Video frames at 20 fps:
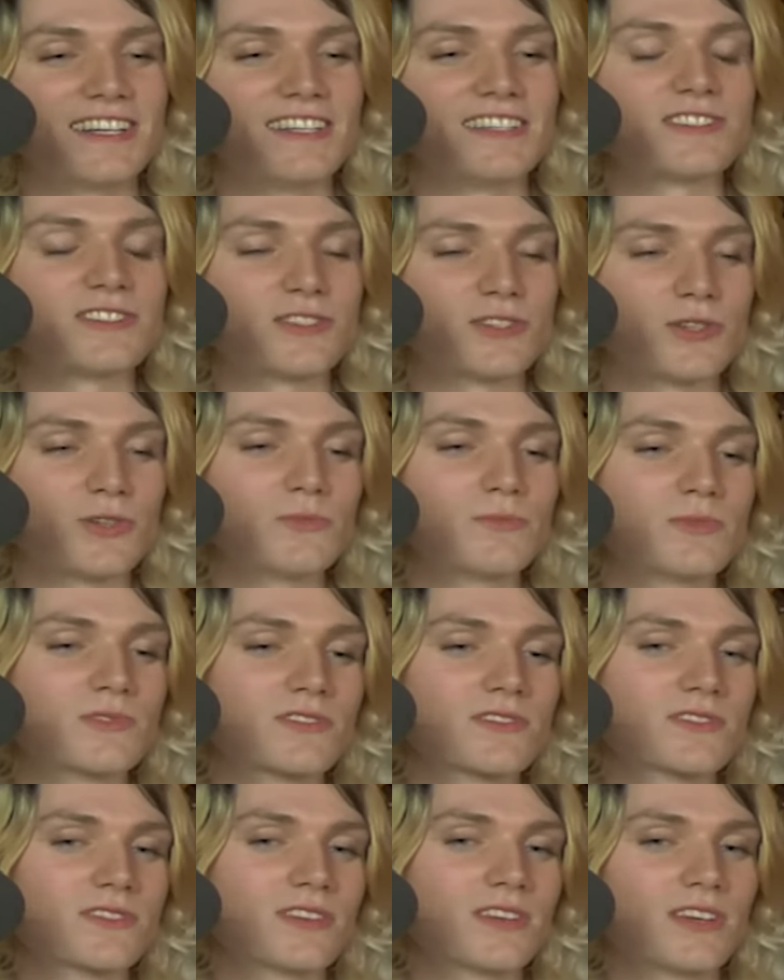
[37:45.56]
It's
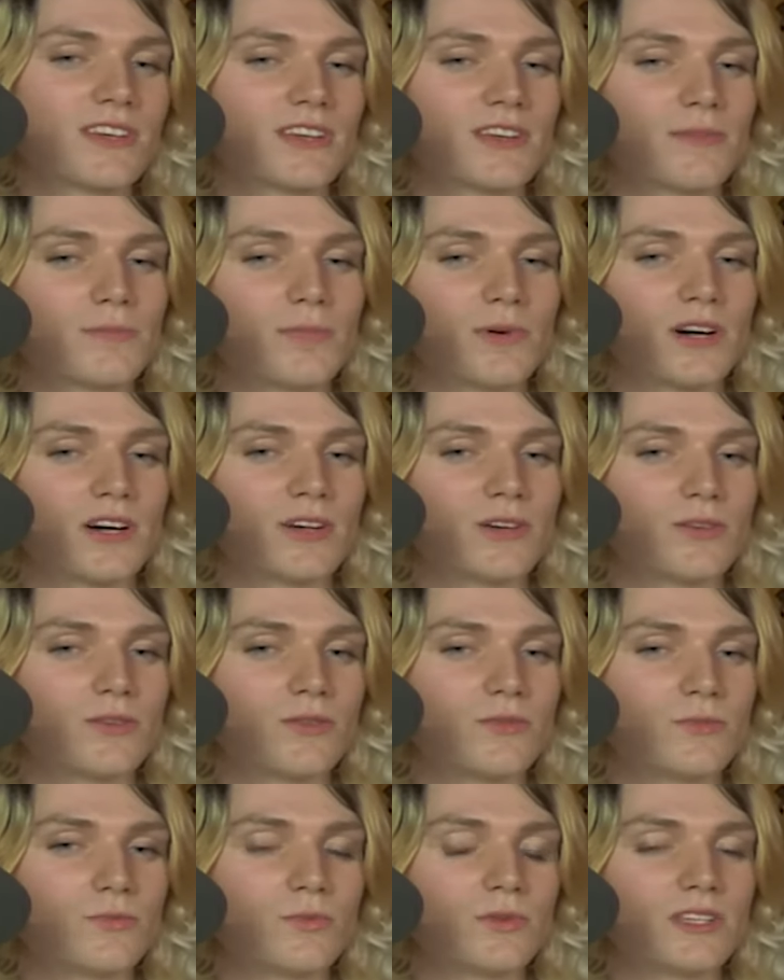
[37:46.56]
Soups, but
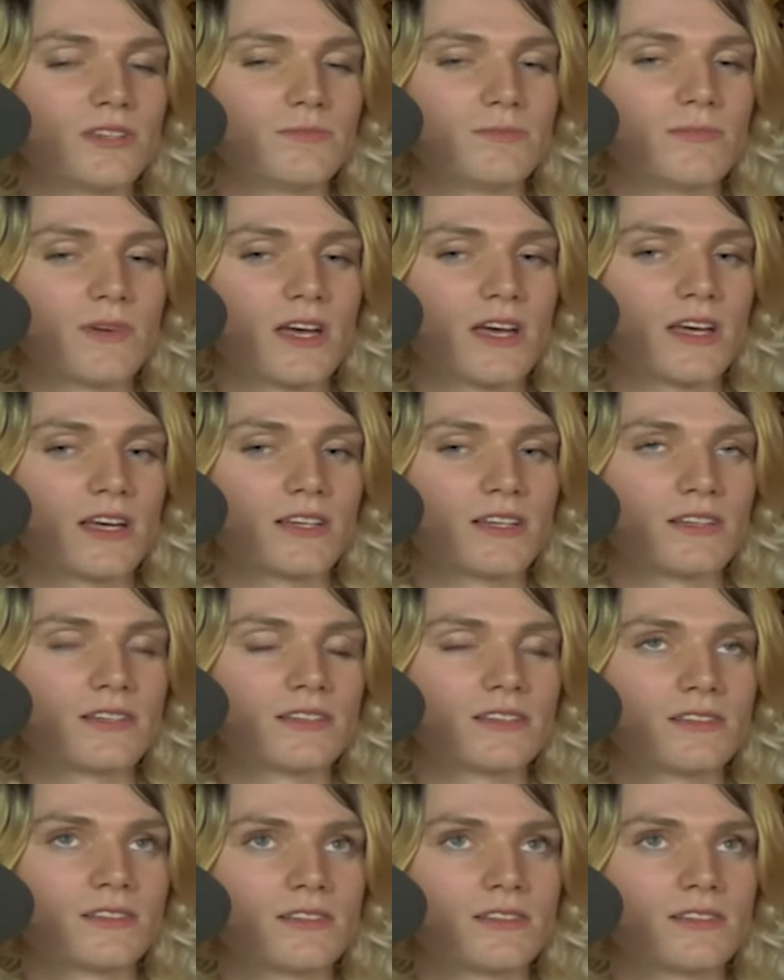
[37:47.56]
we met.